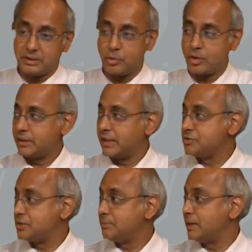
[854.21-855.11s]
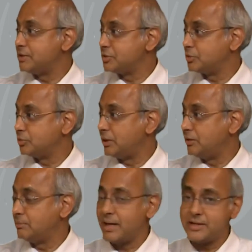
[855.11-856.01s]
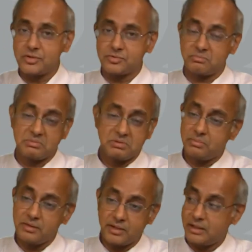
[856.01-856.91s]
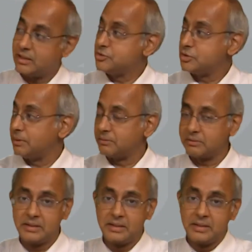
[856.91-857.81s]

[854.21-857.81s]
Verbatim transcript: They wanted to get cheap medicine to the Indian masses. Perfectly legitimate.